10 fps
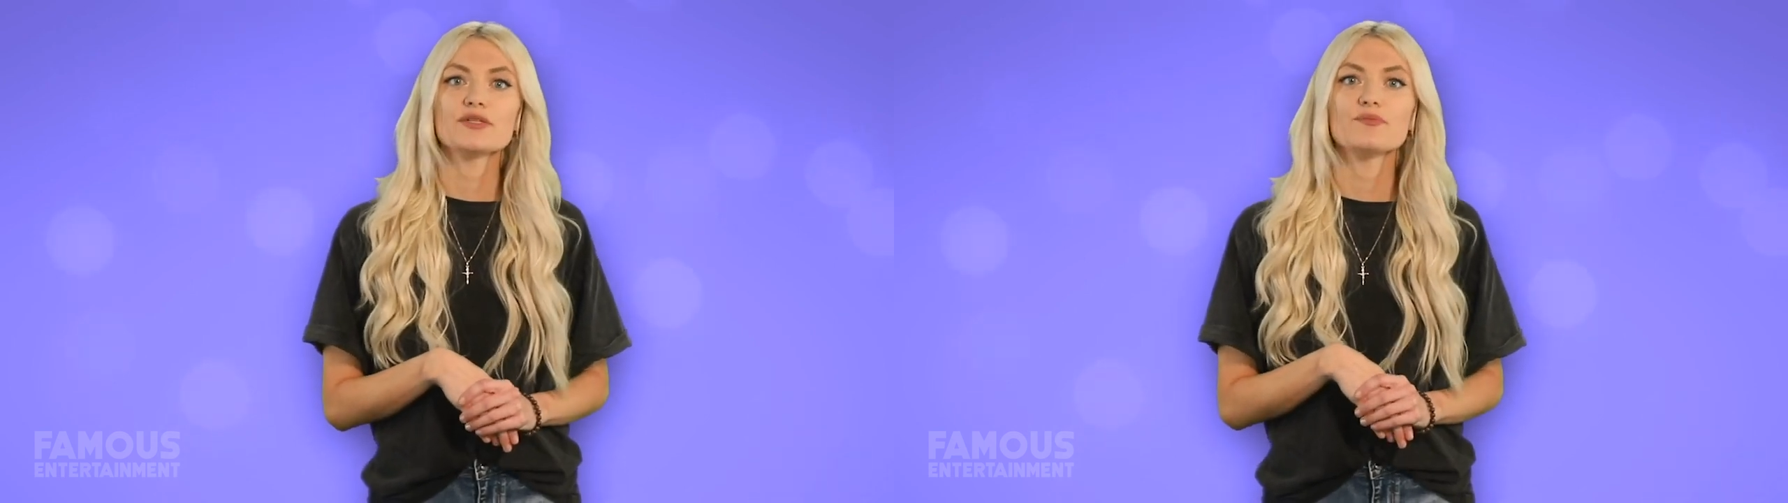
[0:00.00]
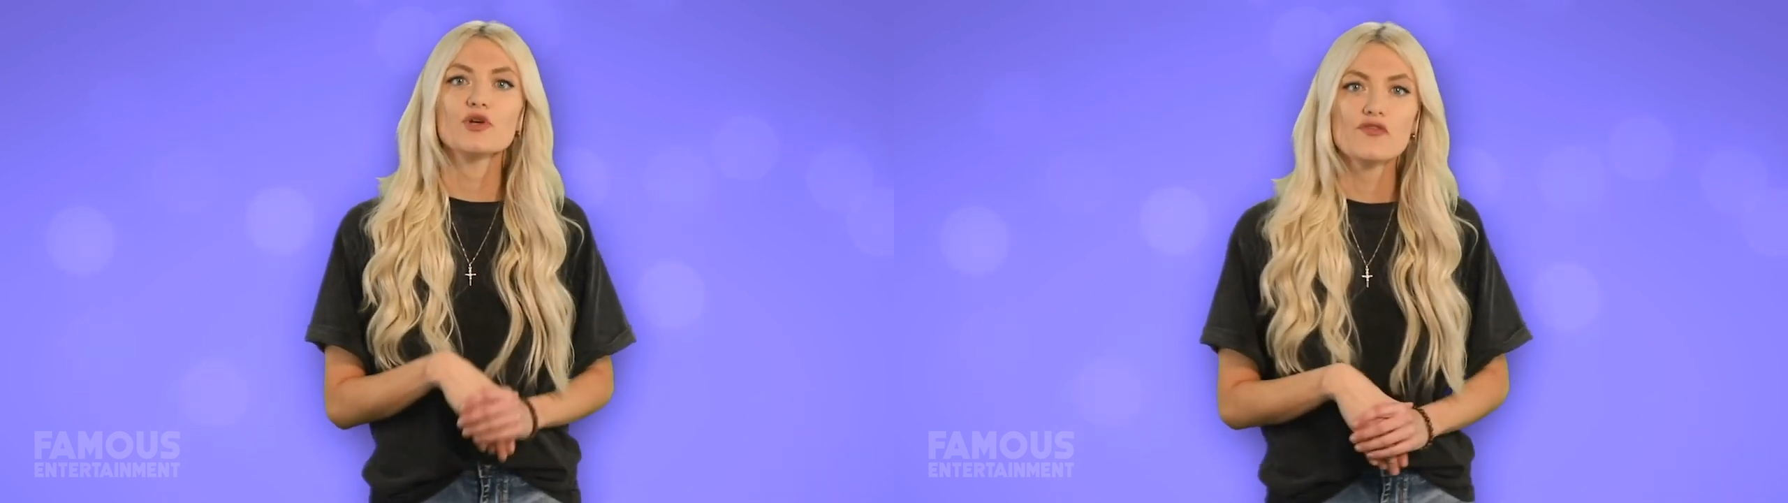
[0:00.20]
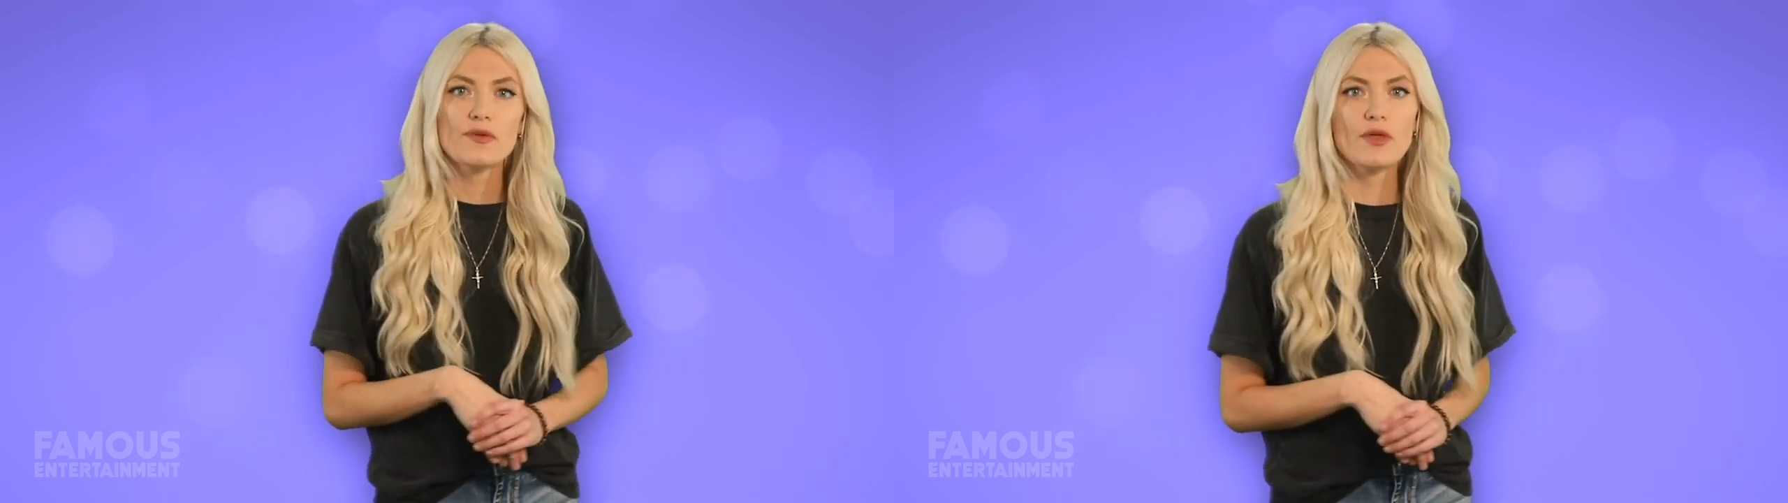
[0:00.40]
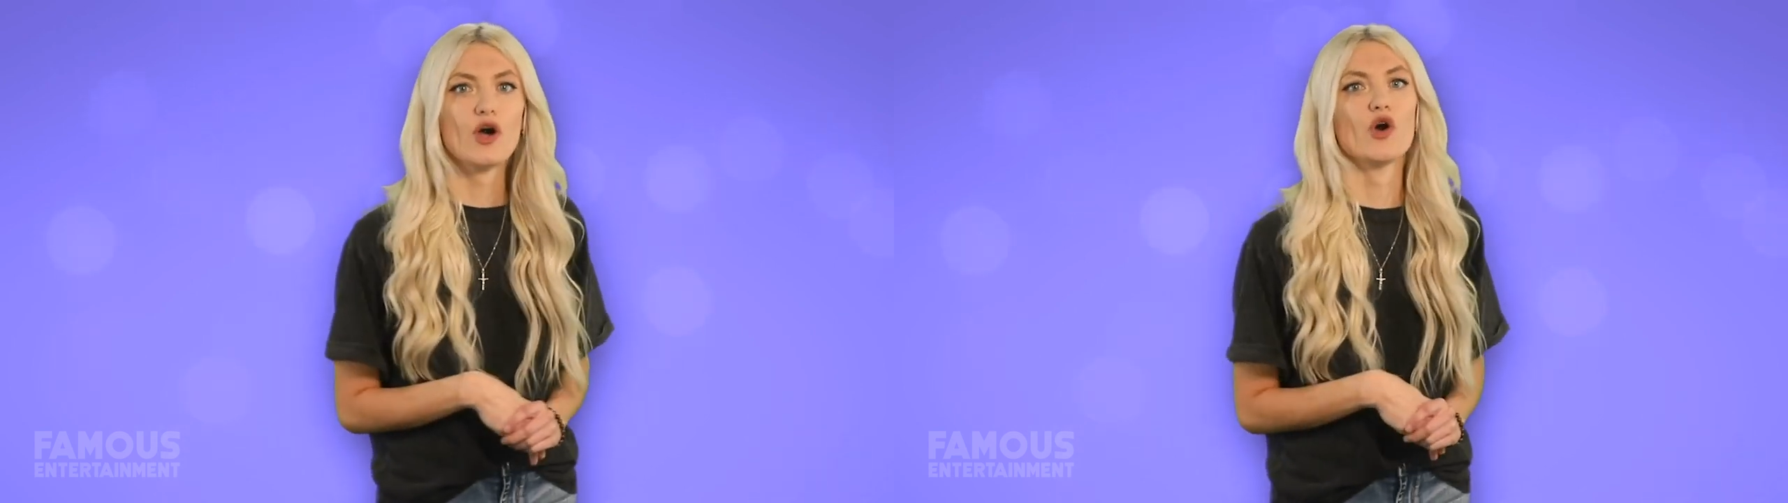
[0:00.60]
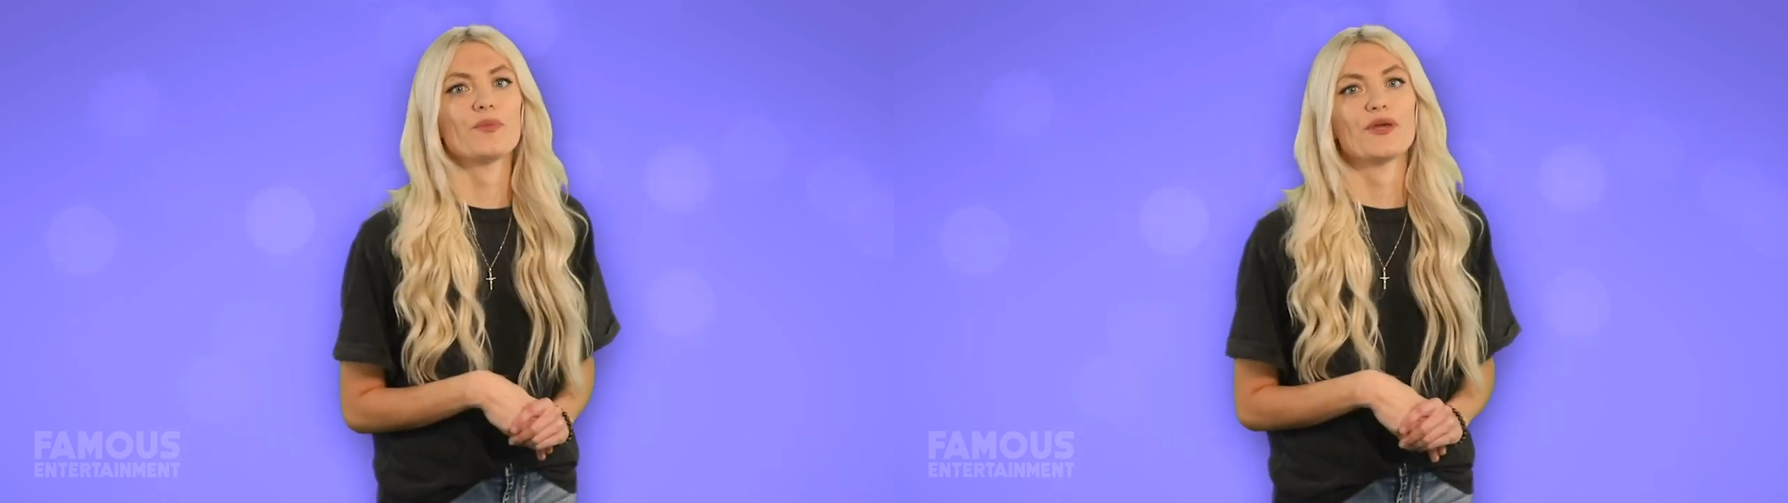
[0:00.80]
to move from the
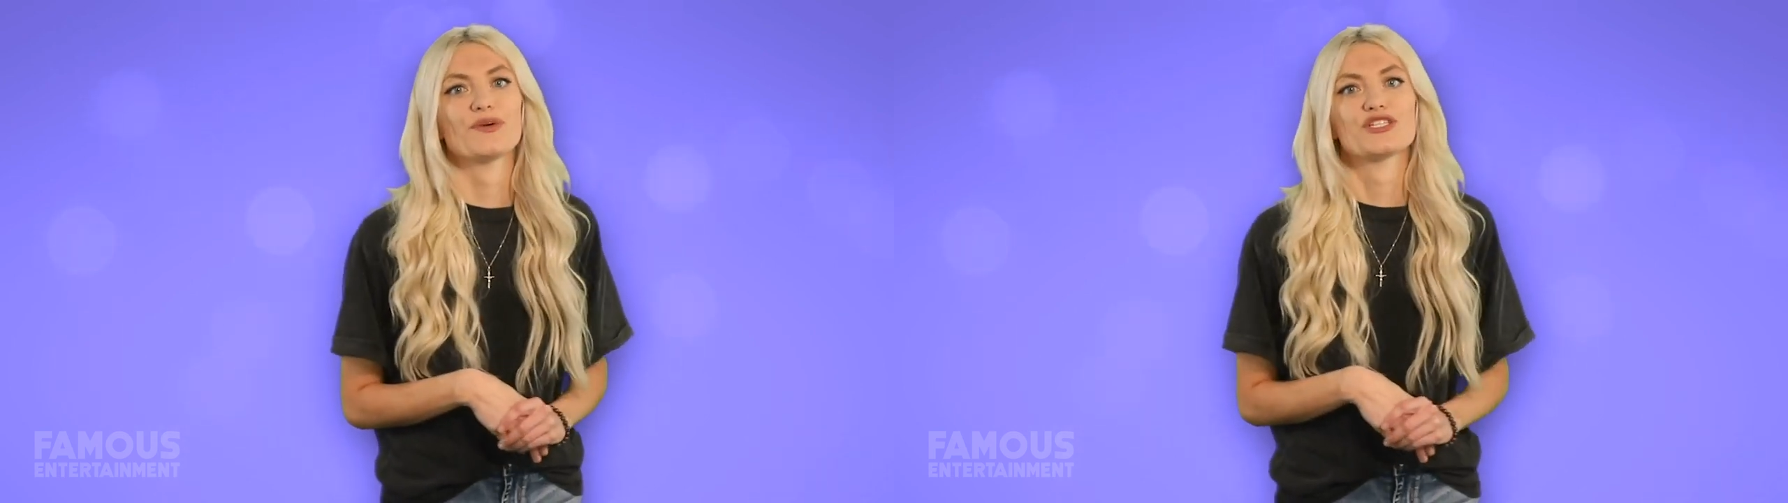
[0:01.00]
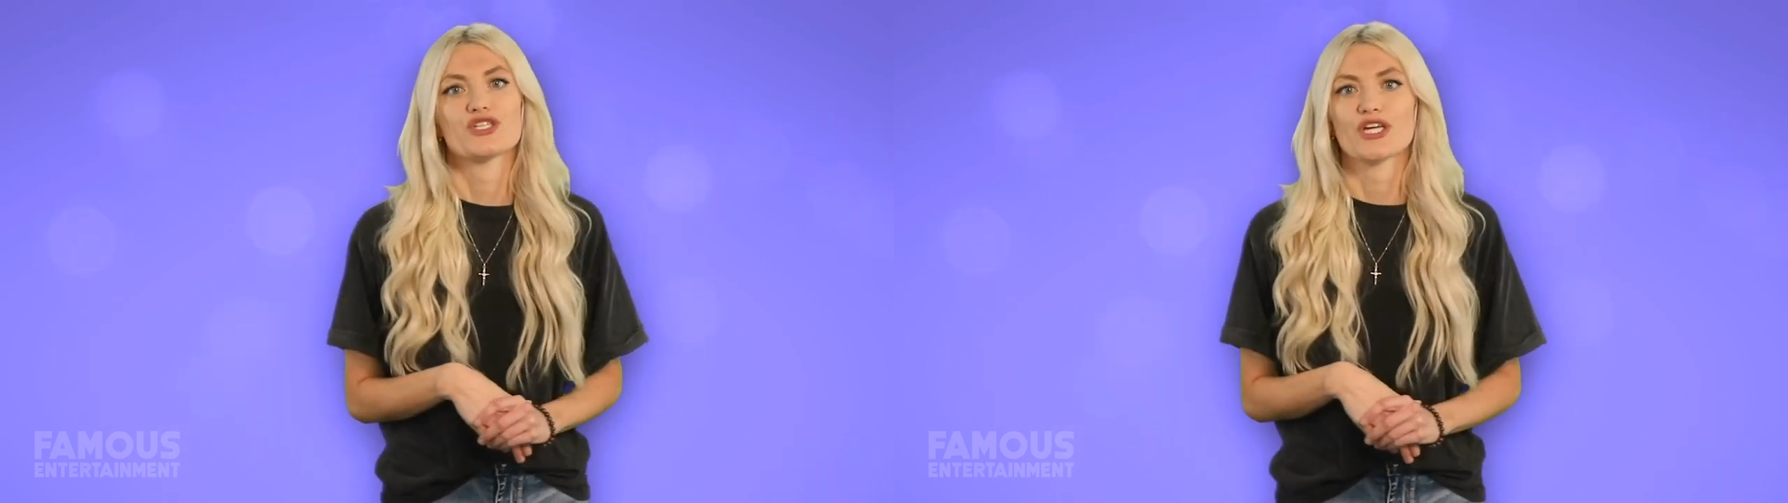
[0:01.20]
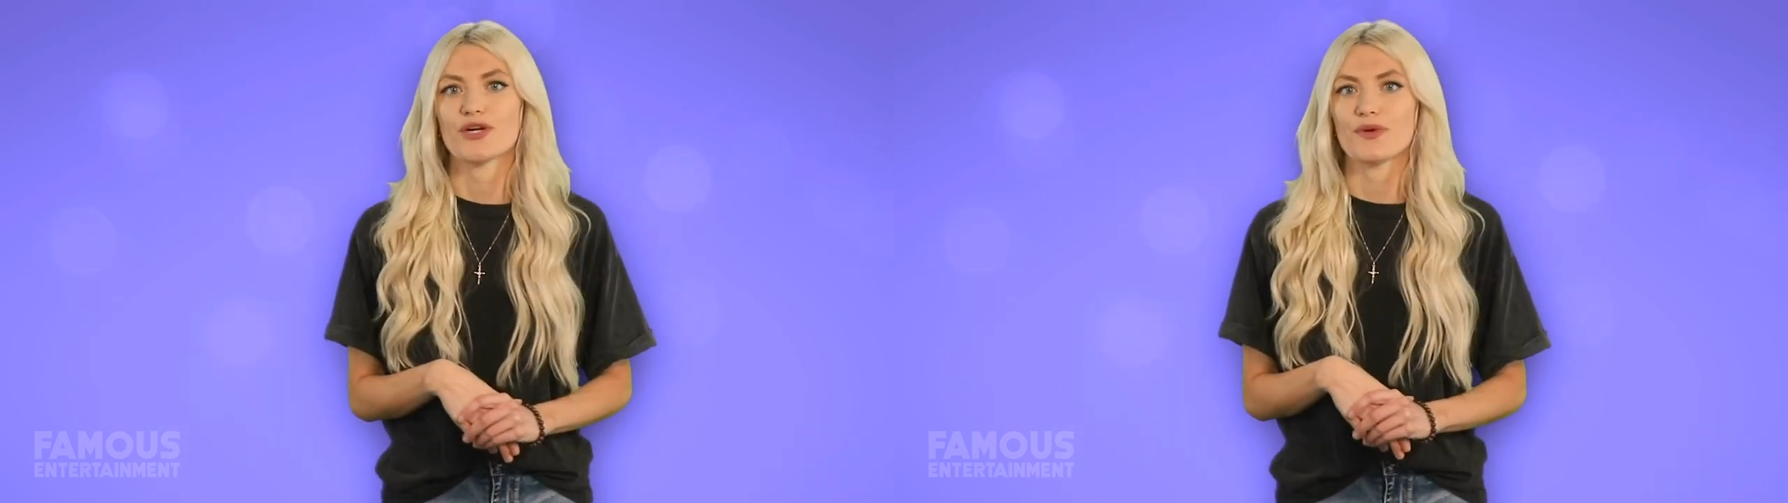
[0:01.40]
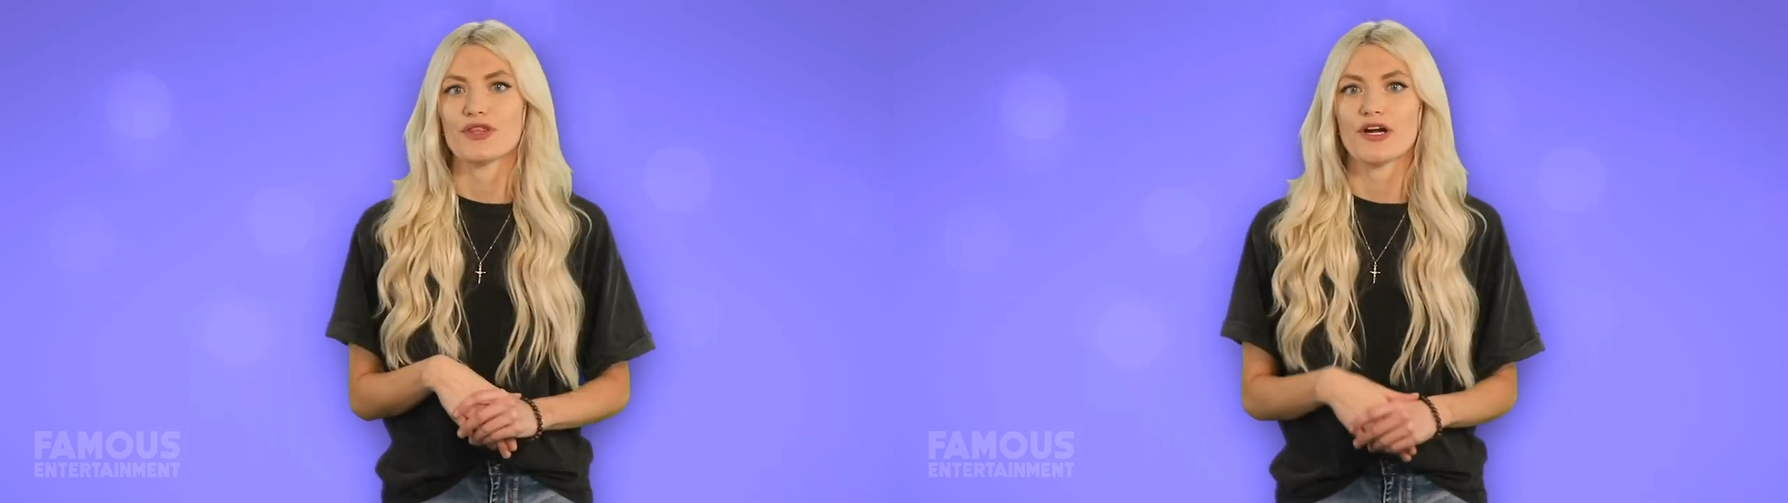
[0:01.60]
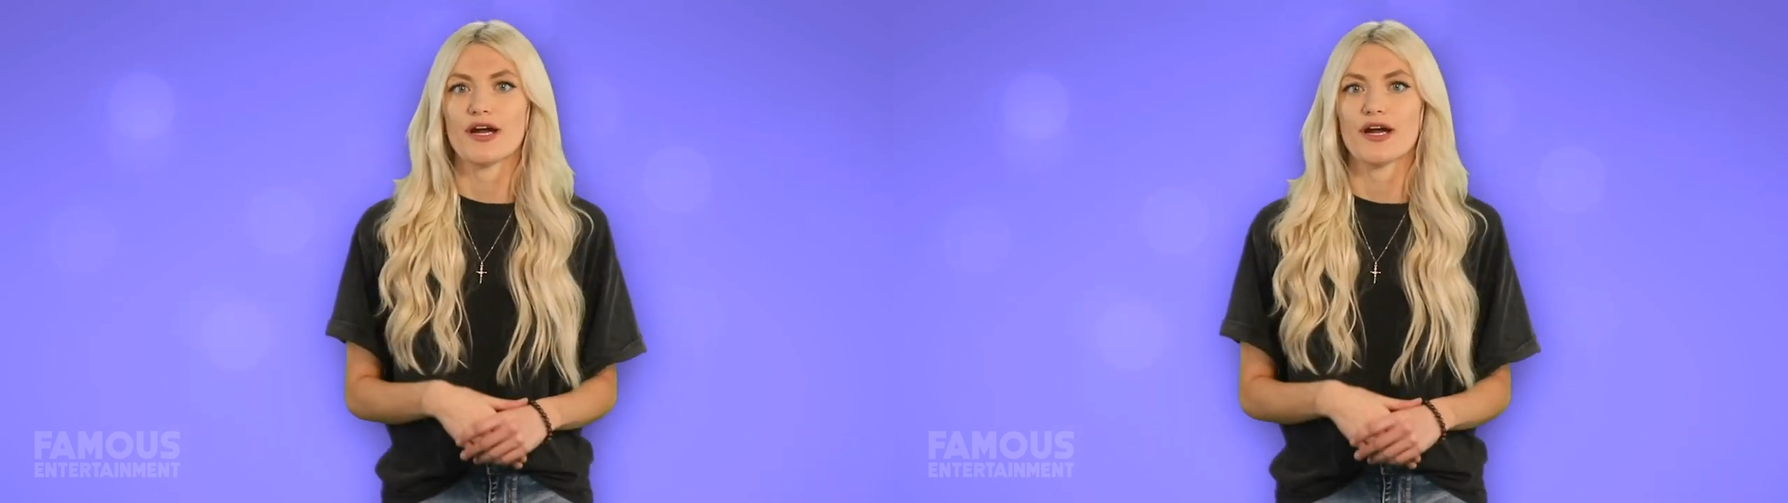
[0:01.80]
home he once shared with